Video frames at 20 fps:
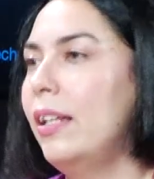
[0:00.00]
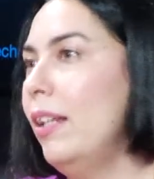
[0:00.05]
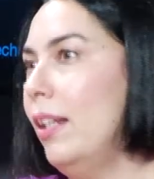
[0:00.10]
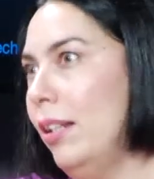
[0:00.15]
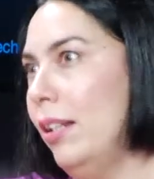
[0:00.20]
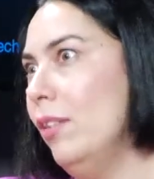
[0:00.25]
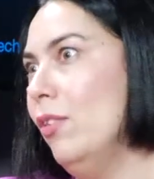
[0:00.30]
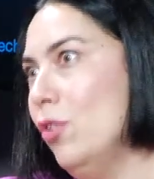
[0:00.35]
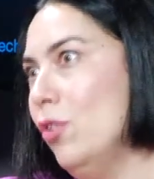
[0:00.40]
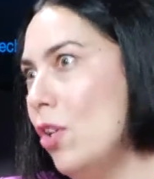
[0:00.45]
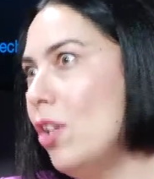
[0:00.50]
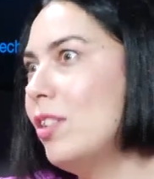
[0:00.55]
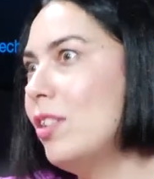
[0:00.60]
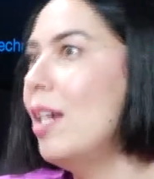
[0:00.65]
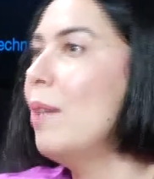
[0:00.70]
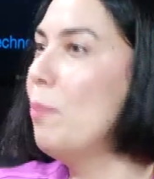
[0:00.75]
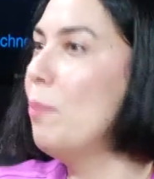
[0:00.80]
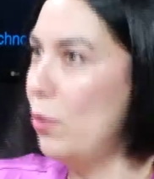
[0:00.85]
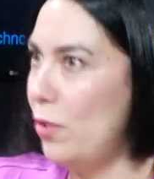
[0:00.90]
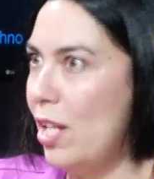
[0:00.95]
Not
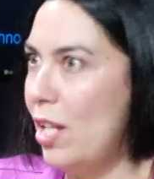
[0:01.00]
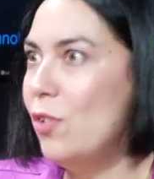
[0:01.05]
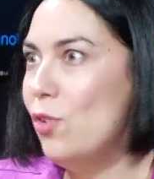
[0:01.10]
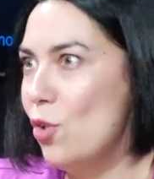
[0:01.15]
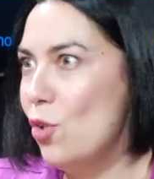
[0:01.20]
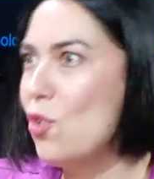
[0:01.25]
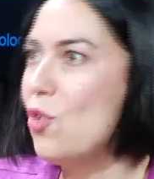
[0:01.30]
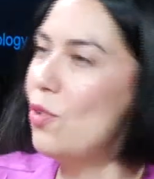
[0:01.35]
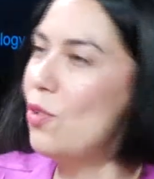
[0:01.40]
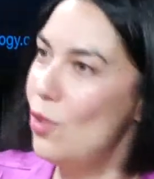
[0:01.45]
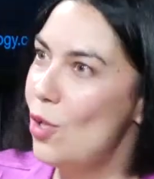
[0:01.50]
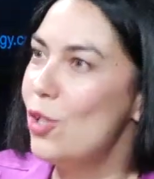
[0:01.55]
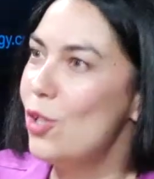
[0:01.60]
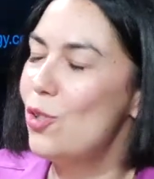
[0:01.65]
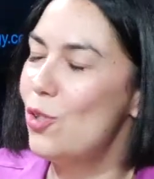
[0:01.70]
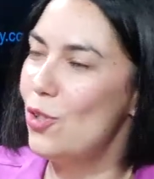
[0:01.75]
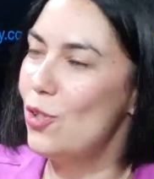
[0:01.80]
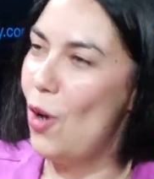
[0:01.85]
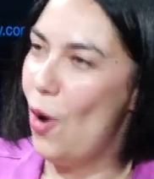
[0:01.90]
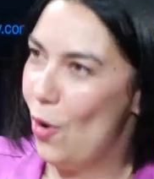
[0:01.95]

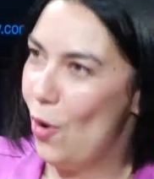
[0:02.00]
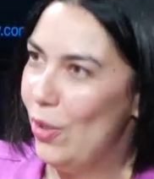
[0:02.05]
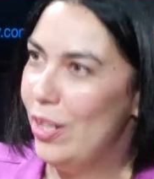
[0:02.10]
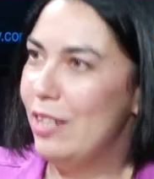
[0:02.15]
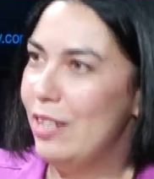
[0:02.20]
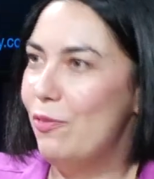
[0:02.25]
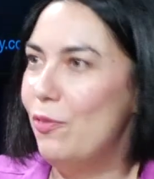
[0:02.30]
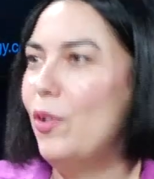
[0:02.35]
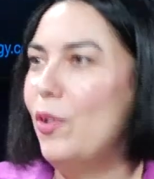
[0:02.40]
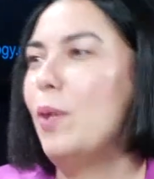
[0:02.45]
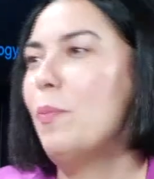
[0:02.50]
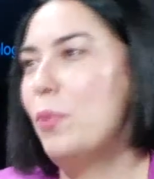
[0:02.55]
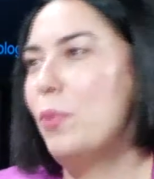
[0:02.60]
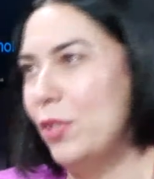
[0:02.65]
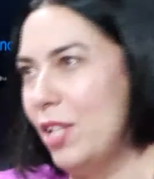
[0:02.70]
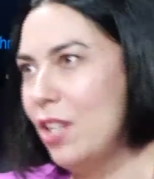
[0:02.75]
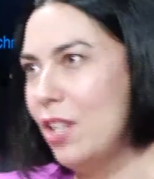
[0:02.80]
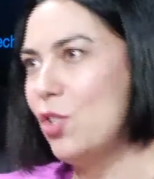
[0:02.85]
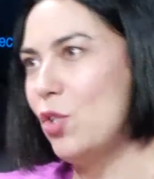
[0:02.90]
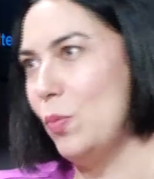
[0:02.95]
only for a
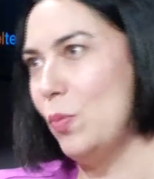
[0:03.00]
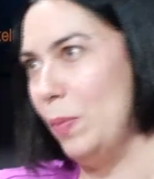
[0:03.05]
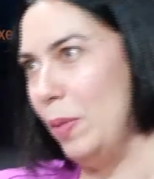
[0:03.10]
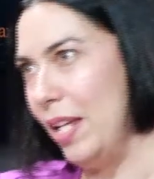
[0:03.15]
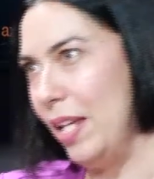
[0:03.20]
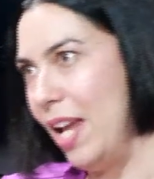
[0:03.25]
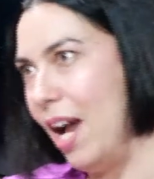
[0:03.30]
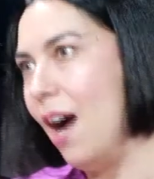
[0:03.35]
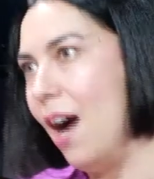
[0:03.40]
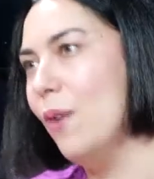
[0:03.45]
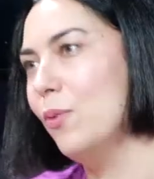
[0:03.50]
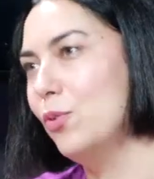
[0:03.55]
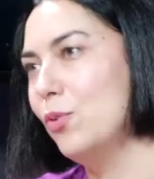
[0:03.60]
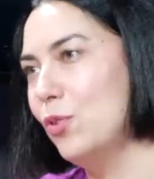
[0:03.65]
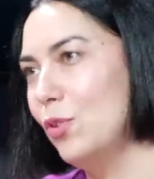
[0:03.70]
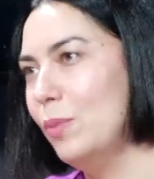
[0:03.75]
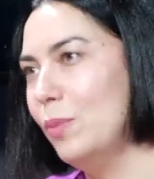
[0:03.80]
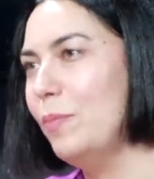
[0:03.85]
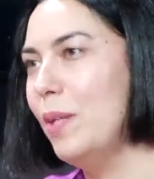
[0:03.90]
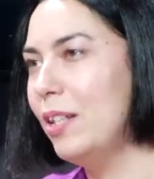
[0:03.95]
production playout,
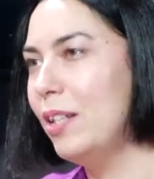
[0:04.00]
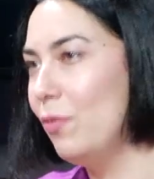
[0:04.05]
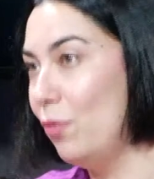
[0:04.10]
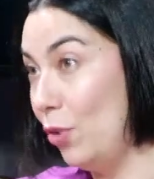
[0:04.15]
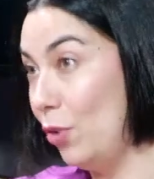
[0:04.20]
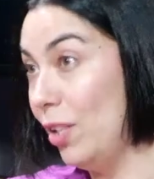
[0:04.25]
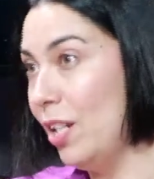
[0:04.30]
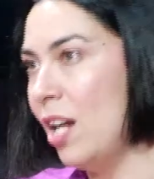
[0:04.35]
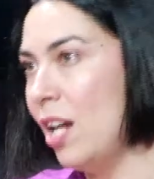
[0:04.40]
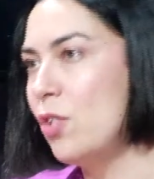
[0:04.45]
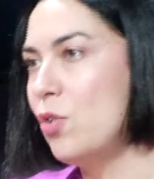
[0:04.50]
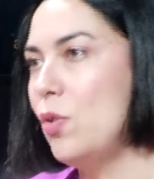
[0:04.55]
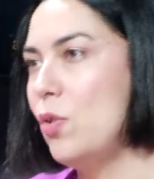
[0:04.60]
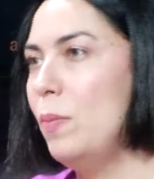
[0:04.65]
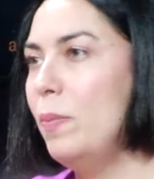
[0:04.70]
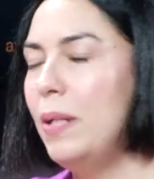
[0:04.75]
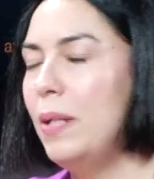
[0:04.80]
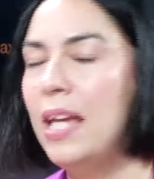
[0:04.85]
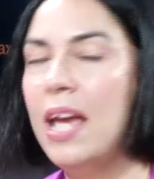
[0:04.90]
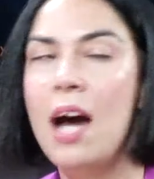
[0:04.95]
but for an actual
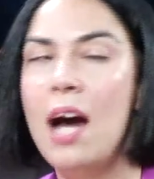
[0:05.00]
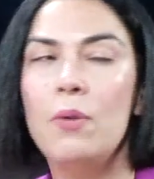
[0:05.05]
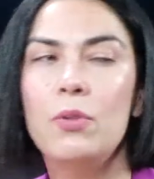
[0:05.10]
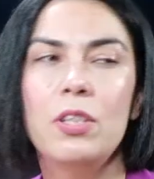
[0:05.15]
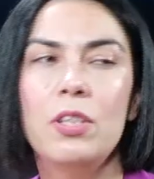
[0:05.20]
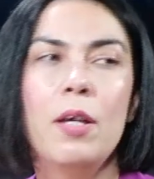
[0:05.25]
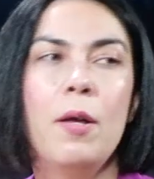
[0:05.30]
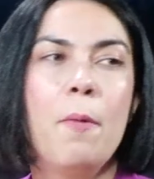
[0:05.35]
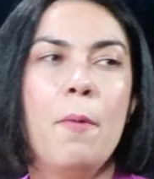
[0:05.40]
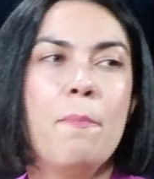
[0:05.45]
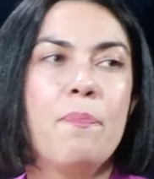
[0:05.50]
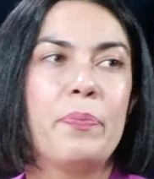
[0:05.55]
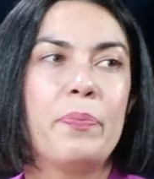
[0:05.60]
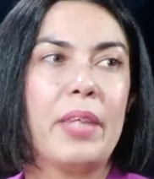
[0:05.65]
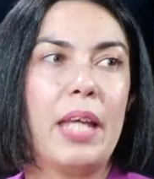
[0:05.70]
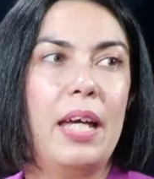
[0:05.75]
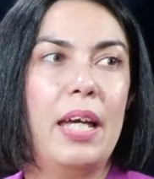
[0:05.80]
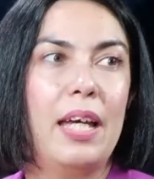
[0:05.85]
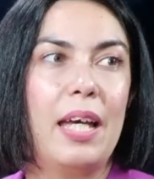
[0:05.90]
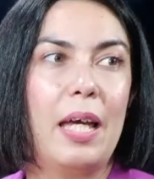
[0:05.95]
playout.
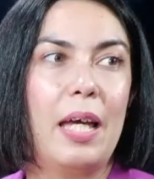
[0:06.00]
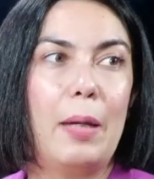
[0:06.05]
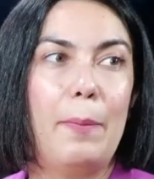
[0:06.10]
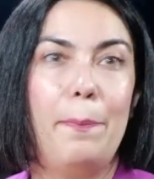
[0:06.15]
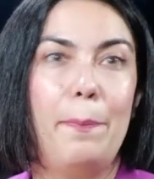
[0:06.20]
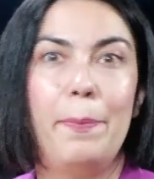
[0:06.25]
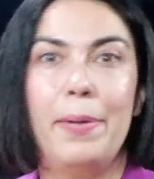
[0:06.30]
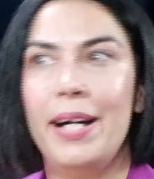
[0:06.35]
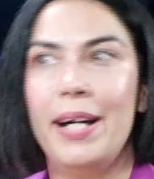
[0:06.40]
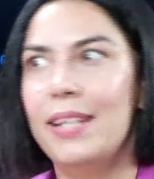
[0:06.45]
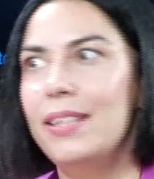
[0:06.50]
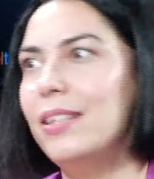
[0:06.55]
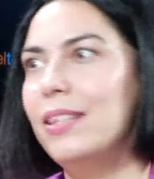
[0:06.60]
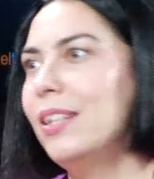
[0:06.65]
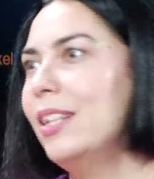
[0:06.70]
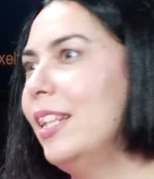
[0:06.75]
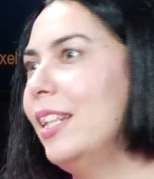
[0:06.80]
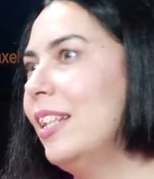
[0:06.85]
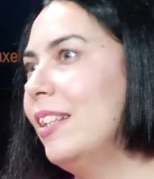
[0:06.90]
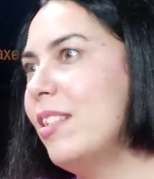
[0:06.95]
But
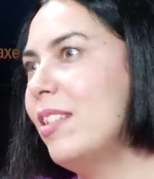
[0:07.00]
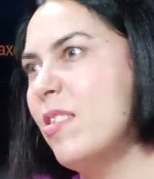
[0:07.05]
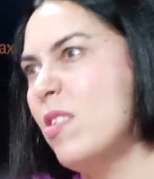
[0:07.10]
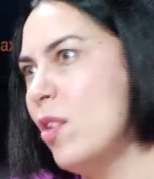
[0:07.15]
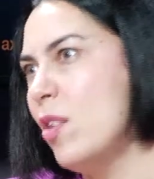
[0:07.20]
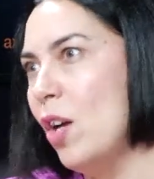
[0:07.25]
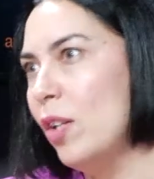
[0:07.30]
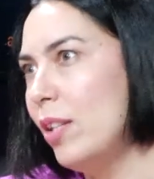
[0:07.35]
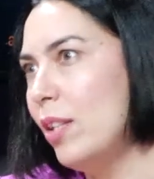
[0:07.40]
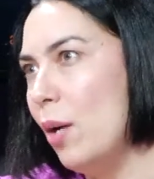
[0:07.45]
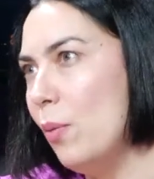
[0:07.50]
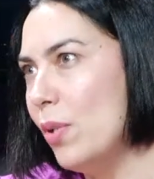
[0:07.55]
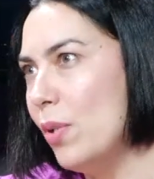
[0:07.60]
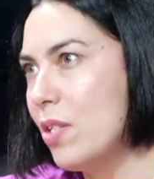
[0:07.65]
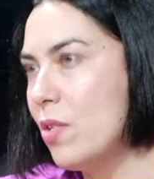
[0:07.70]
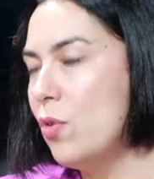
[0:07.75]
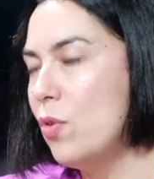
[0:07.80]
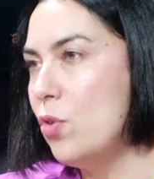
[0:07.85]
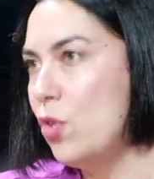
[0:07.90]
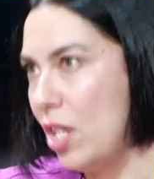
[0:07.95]
it is not our
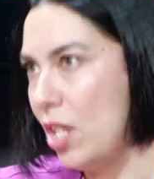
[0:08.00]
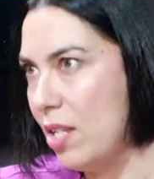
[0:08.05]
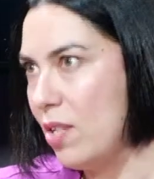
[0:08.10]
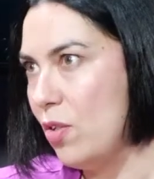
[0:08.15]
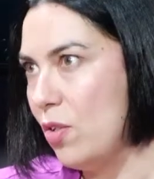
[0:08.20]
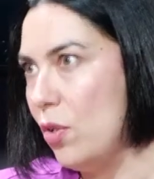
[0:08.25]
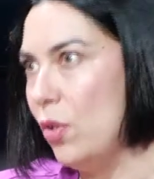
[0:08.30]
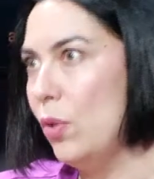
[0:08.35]
suggestion.